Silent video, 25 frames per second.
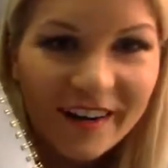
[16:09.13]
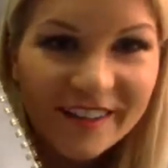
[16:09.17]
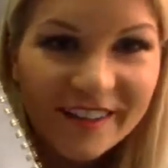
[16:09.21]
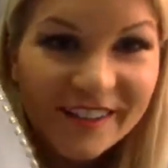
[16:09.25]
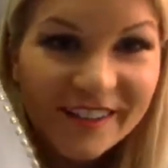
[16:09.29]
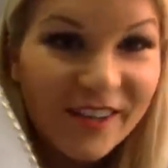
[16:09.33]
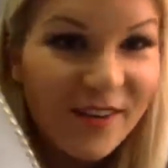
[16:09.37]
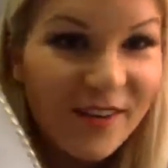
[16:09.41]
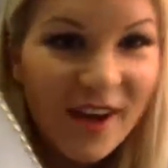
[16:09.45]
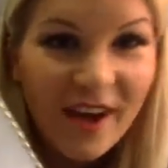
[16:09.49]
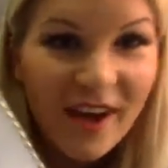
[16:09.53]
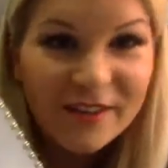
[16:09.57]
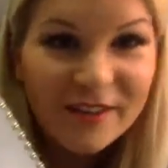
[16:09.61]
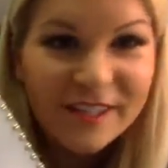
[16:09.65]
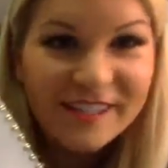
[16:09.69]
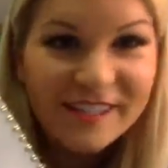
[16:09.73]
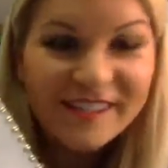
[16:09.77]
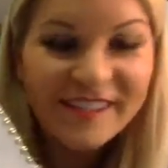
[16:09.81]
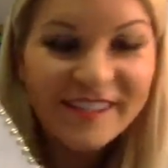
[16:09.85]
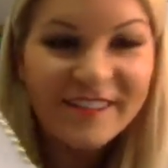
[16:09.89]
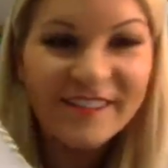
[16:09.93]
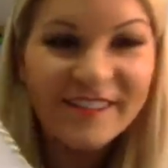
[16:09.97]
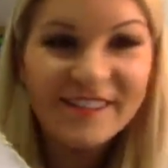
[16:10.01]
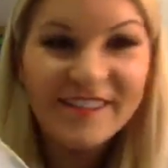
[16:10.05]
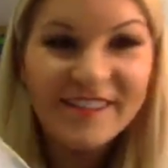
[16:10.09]
So every
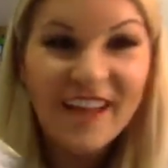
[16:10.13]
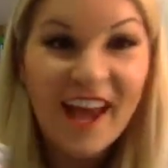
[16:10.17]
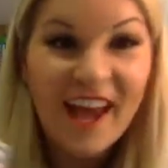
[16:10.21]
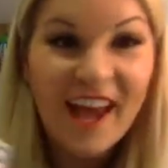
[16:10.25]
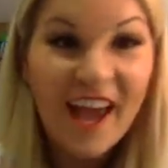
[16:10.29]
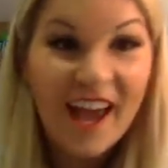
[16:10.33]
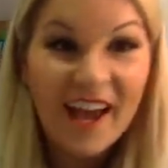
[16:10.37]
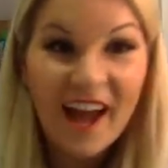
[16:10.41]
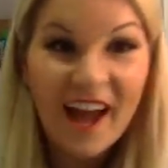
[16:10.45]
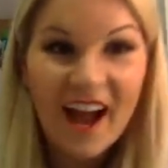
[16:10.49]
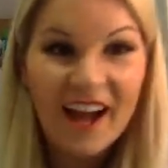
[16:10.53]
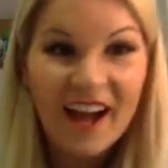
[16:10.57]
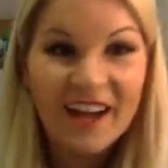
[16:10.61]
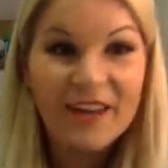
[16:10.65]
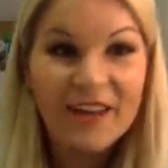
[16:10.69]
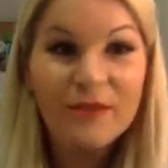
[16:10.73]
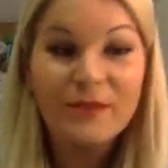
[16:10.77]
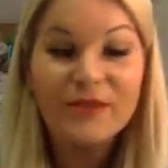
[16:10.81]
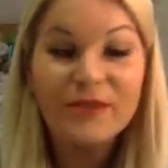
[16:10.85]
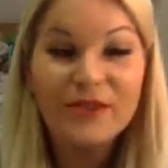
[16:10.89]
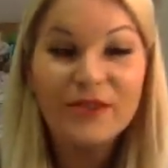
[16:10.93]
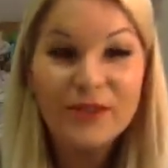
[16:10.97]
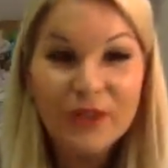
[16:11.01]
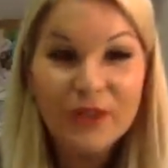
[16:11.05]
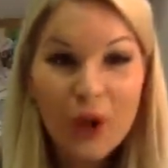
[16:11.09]
single day, I
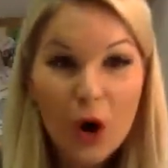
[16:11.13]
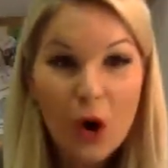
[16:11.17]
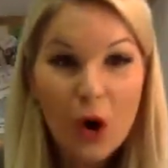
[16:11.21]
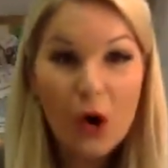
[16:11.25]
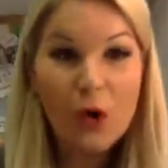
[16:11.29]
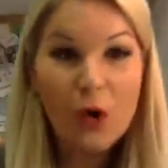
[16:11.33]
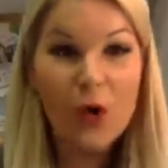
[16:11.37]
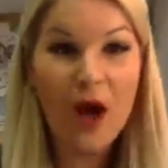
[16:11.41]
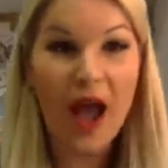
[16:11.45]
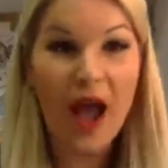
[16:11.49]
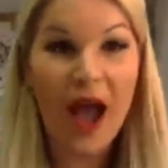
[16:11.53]
am so